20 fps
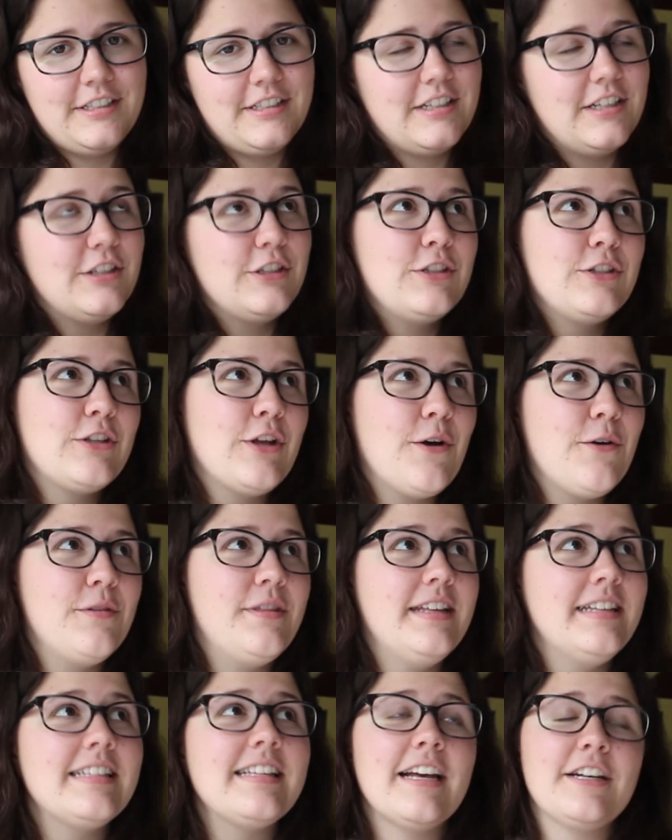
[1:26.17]
So
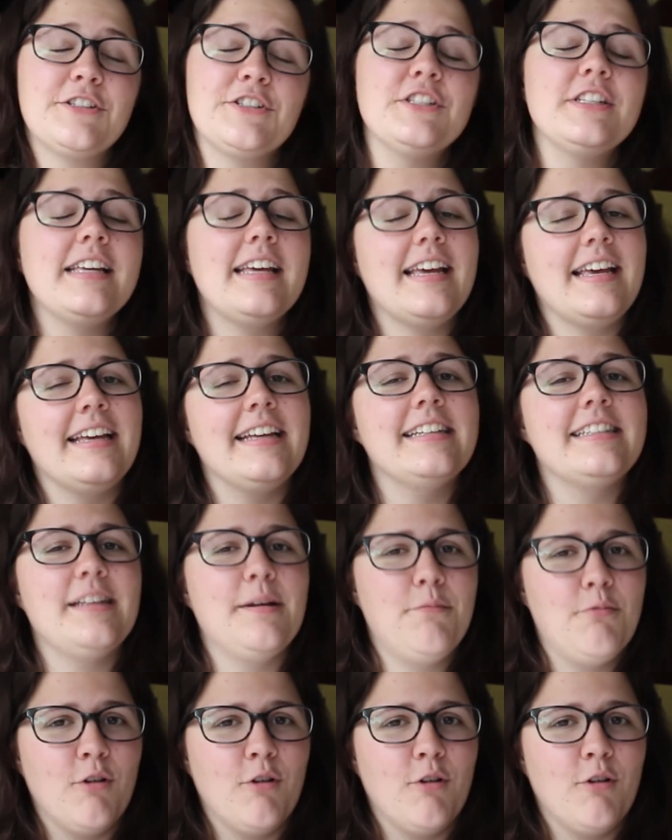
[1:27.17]
this actually is a